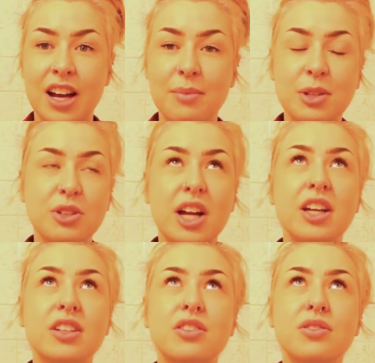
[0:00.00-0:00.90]
I've been
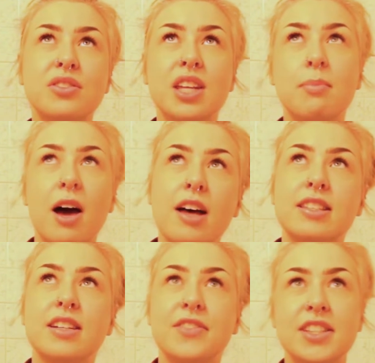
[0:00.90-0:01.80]
trying to stay
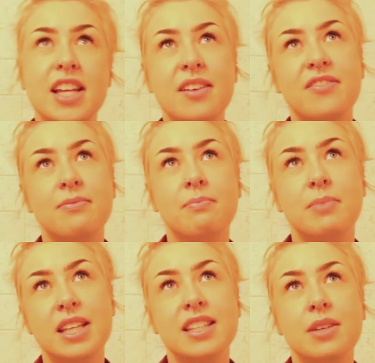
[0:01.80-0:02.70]
positive and stay
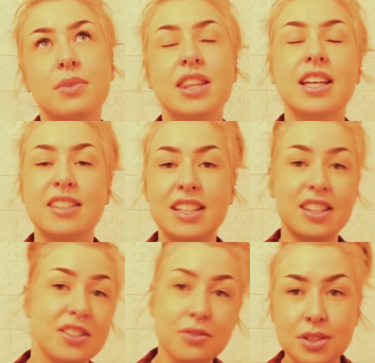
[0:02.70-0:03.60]
busy with things like
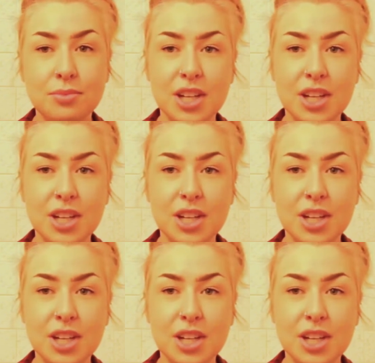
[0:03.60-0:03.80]
this YouTube